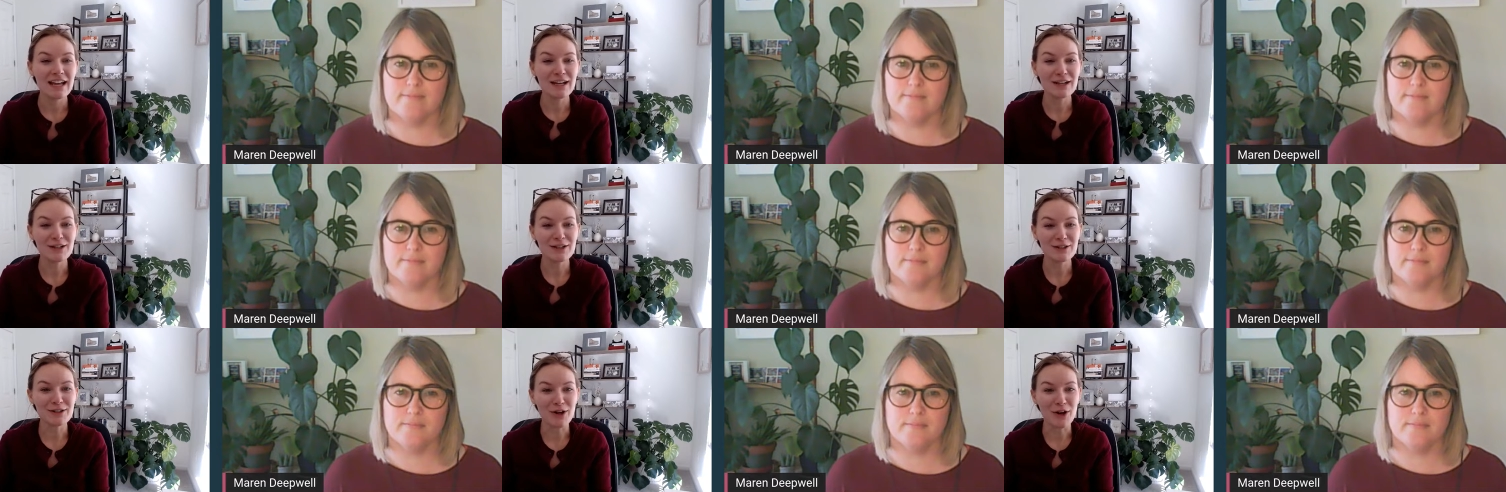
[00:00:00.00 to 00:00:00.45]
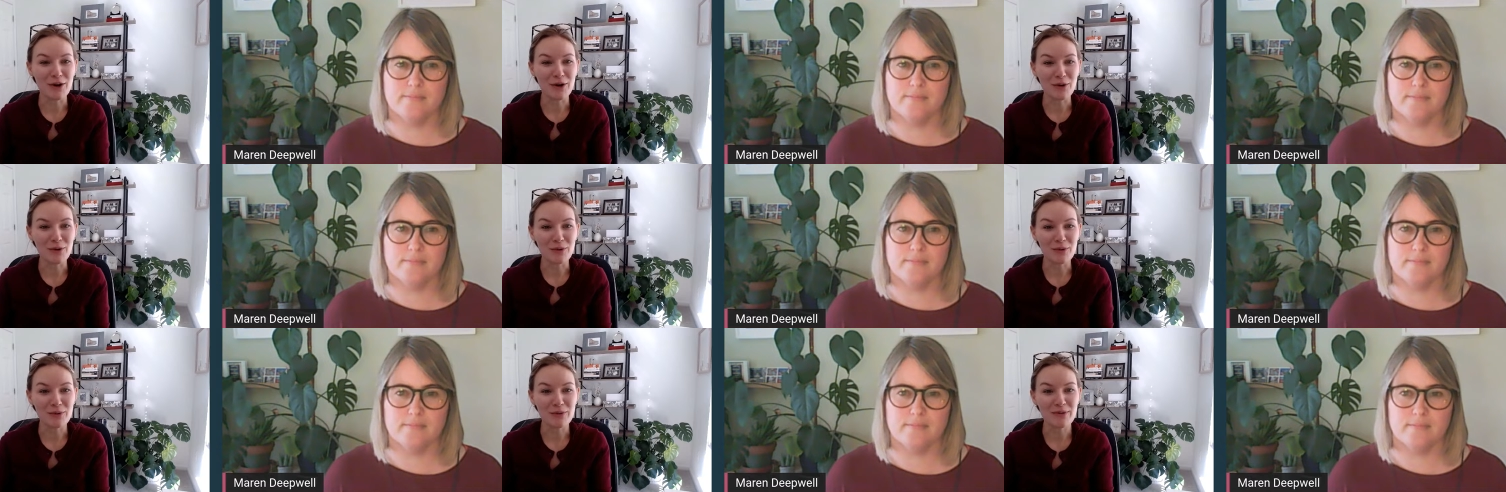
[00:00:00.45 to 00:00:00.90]
Speaker 1: you
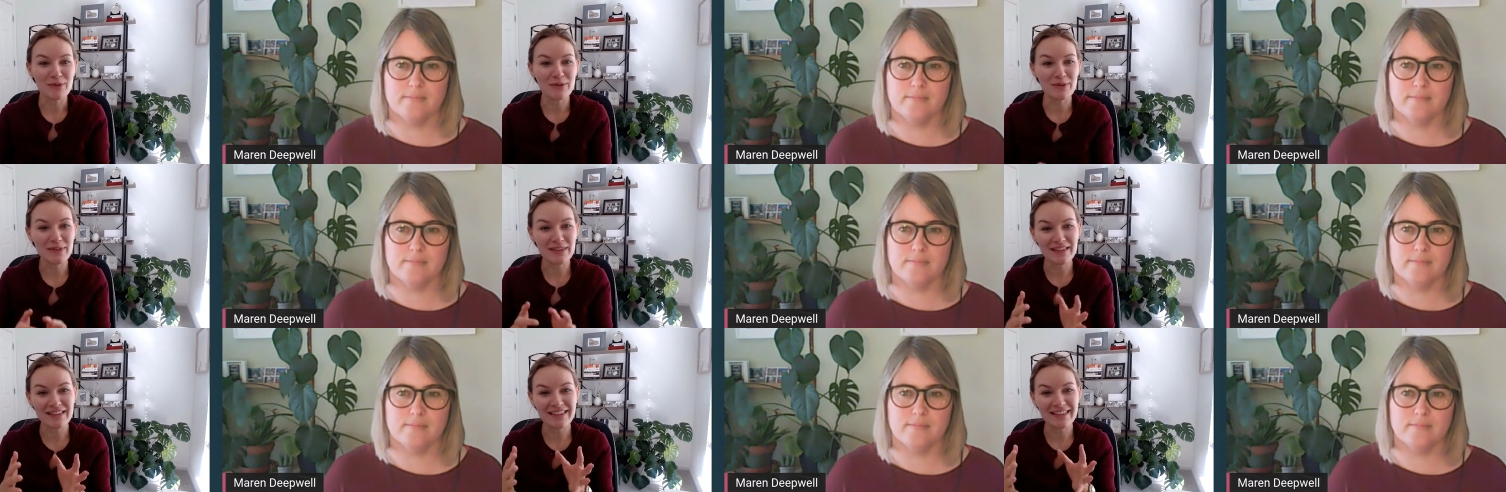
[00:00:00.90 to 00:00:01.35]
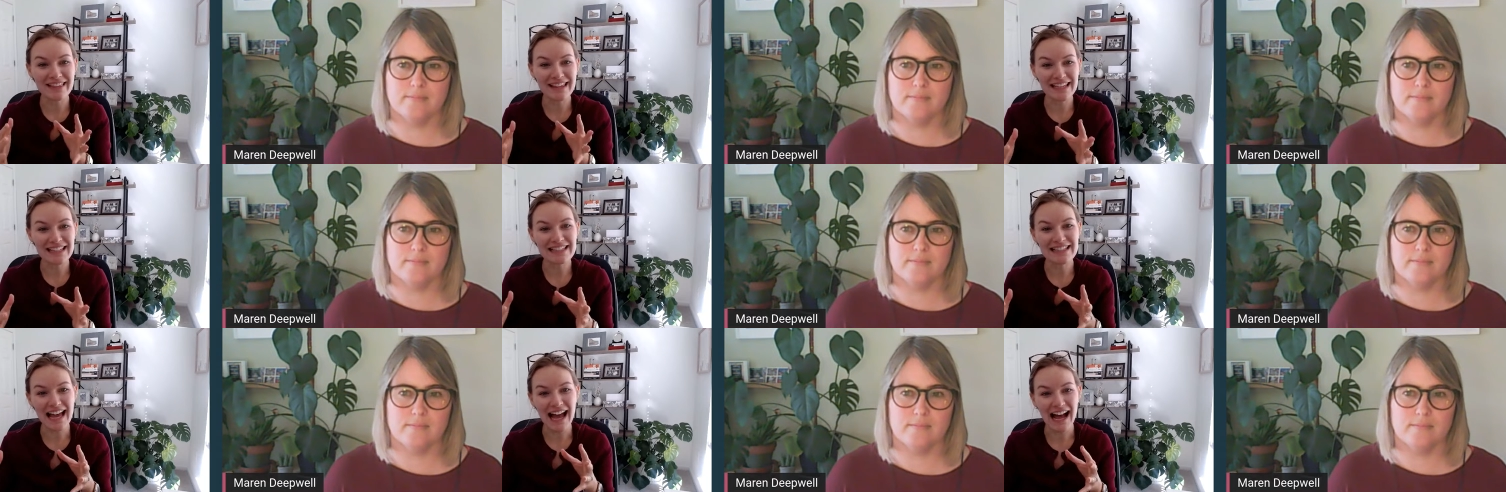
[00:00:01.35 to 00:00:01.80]
know
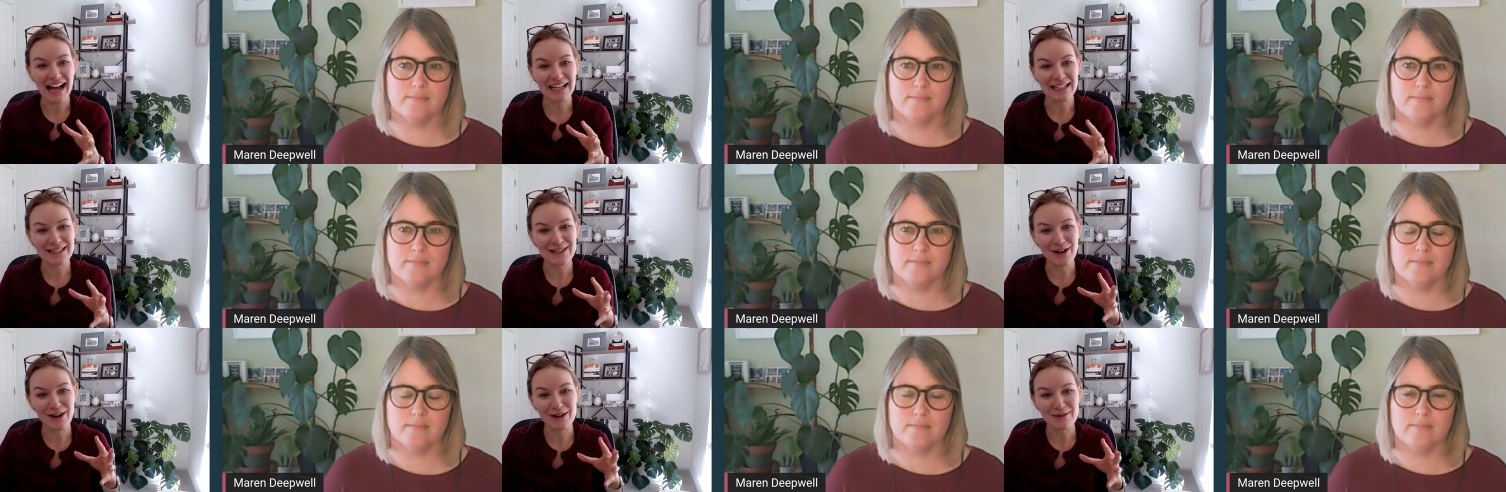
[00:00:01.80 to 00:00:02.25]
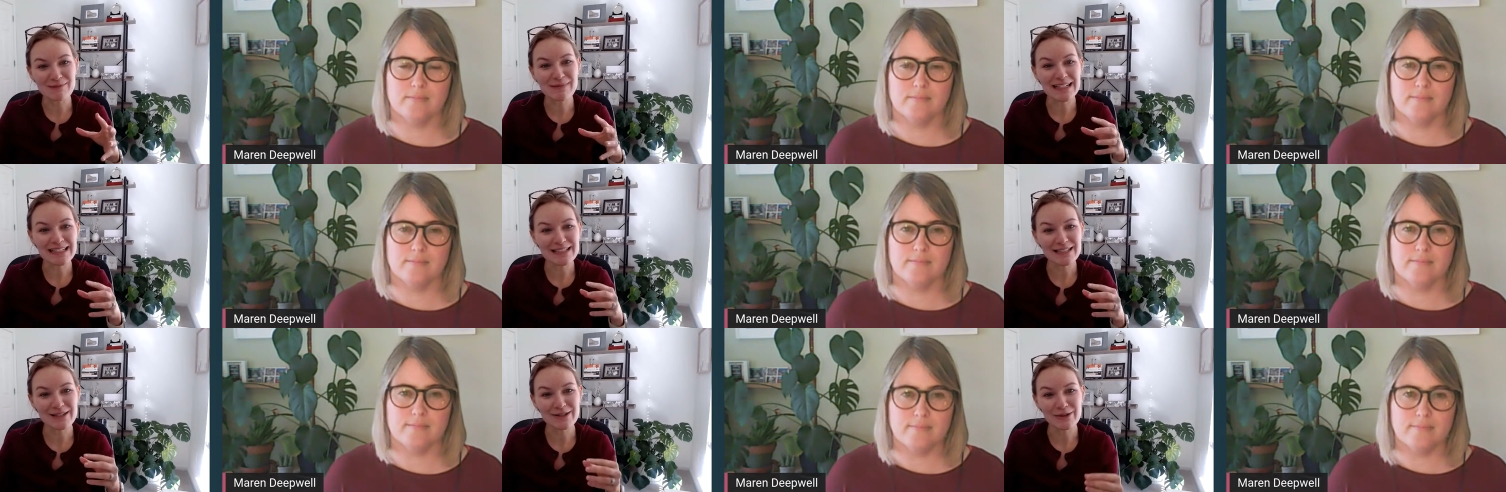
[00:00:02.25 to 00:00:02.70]
these hacks are
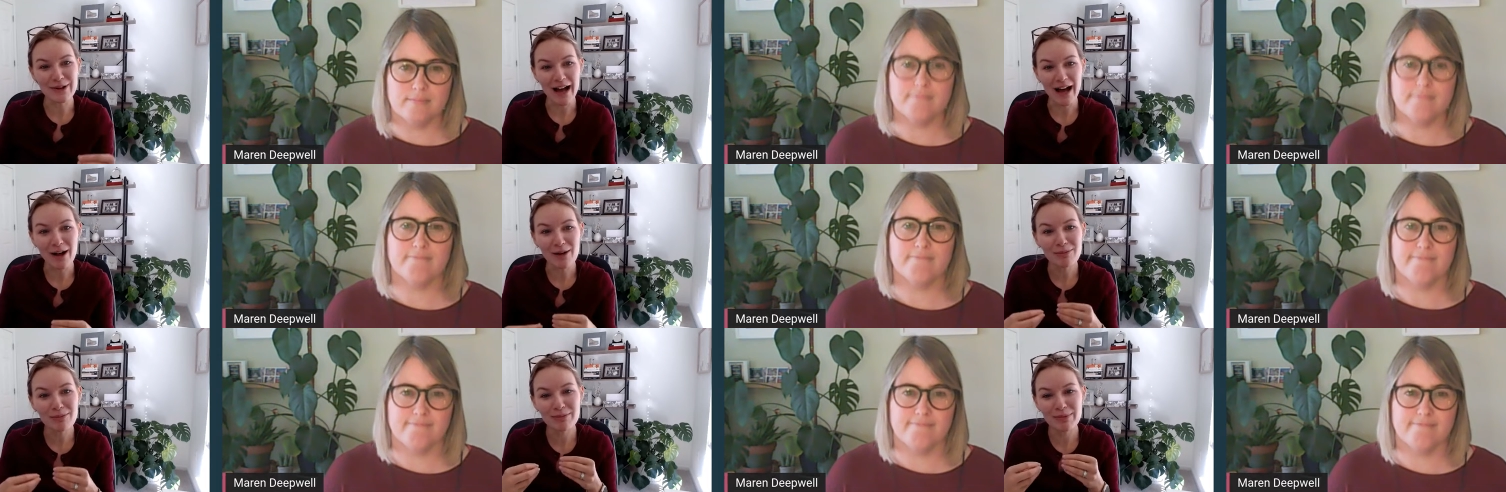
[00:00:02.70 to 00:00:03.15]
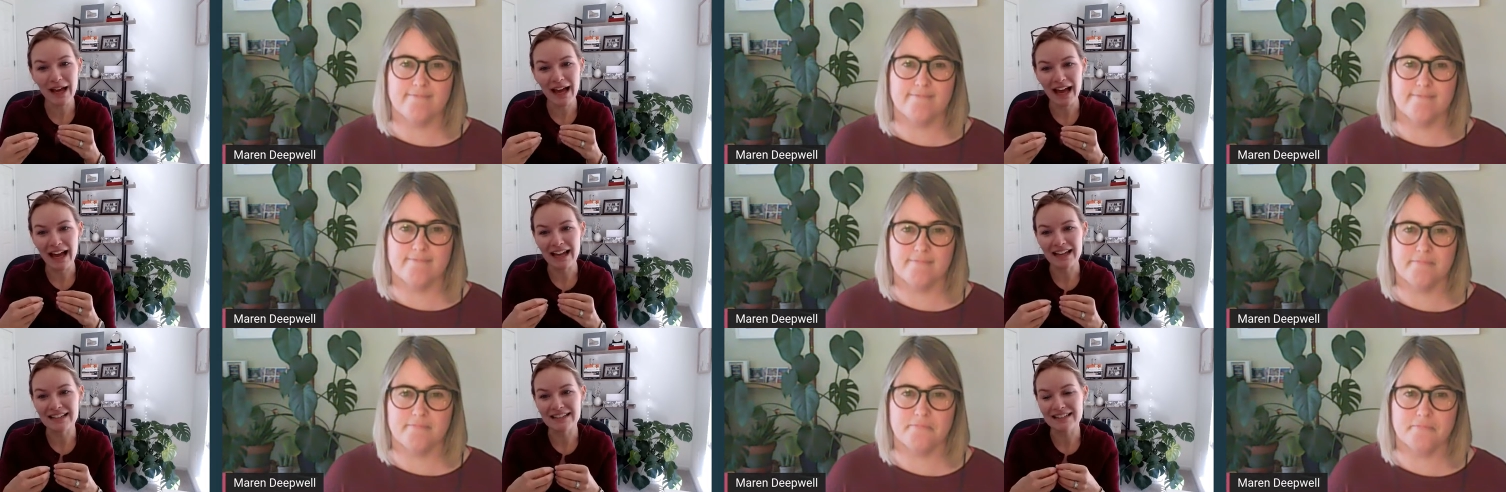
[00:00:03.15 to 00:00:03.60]
meant to help
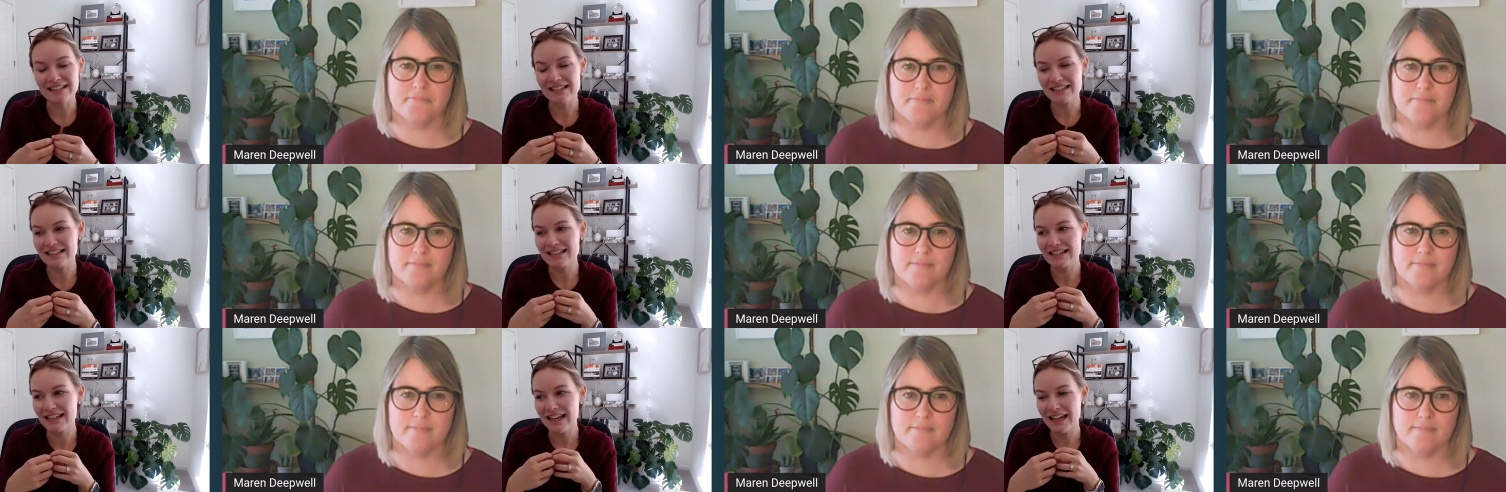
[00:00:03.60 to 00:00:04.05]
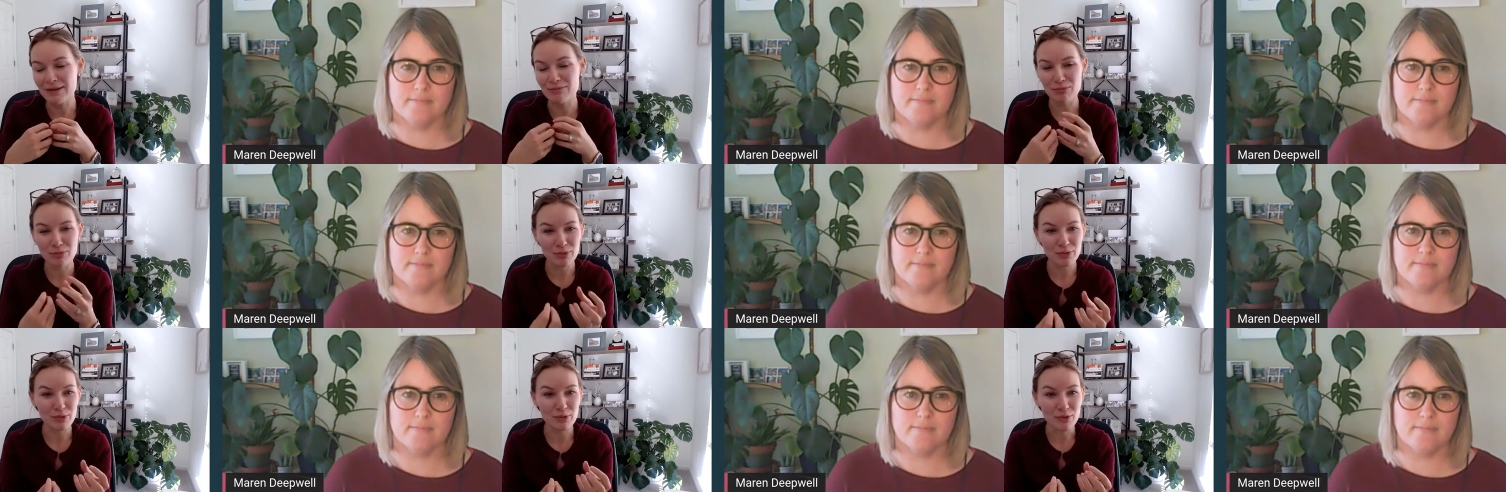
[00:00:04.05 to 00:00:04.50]
and
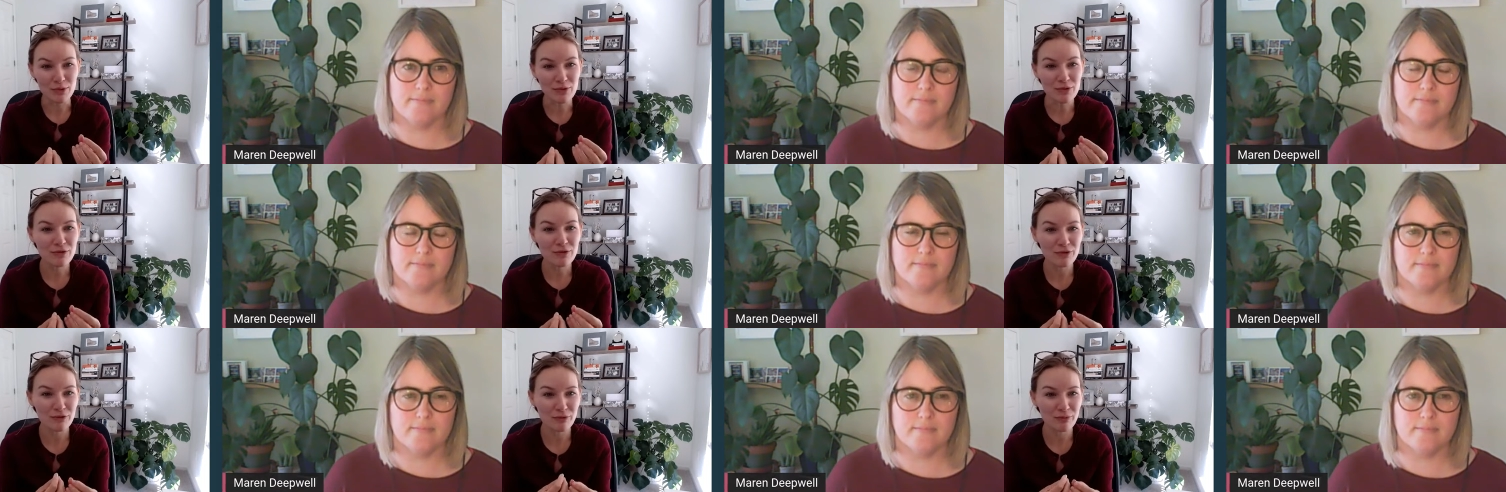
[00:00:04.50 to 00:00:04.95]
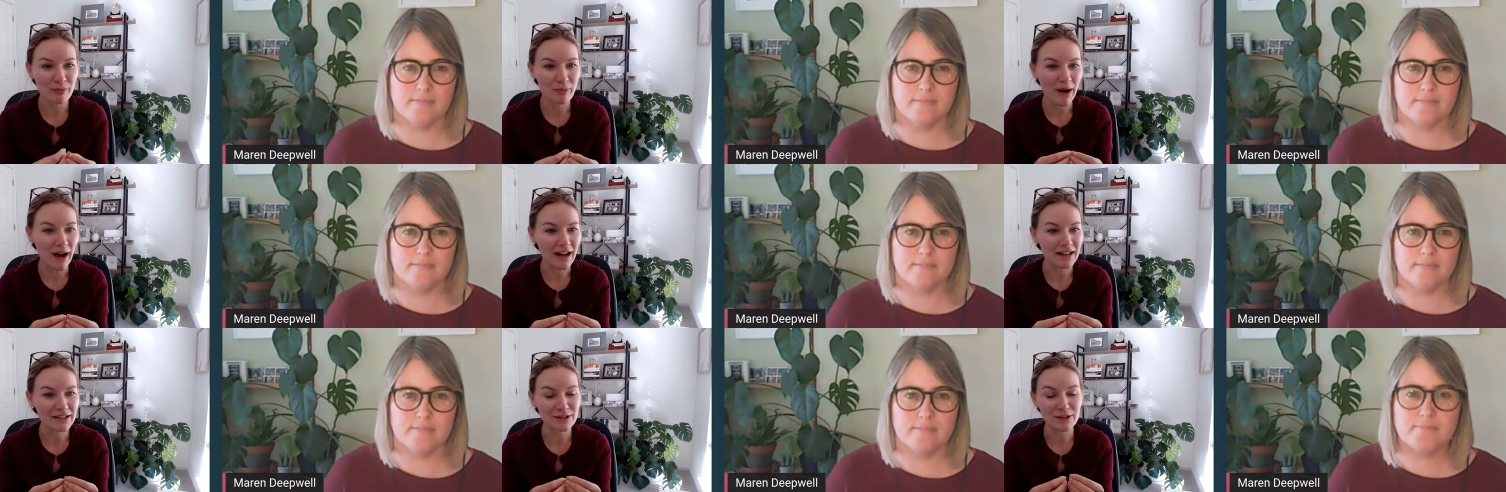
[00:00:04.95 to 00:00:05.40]
improve
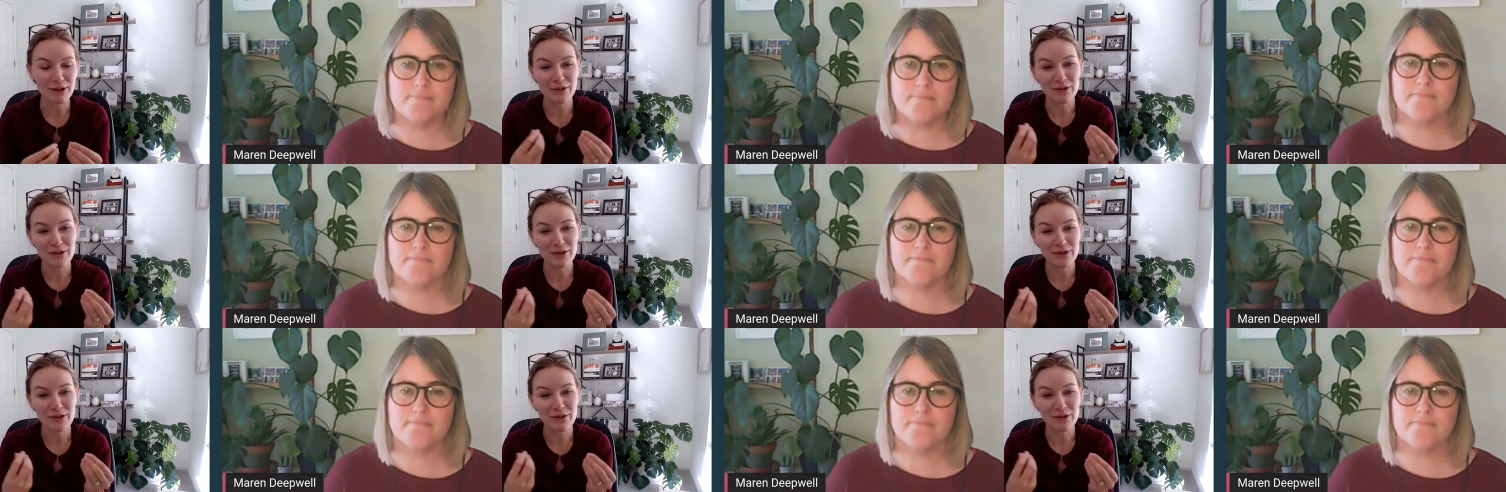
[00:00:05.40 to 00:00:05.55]
but you know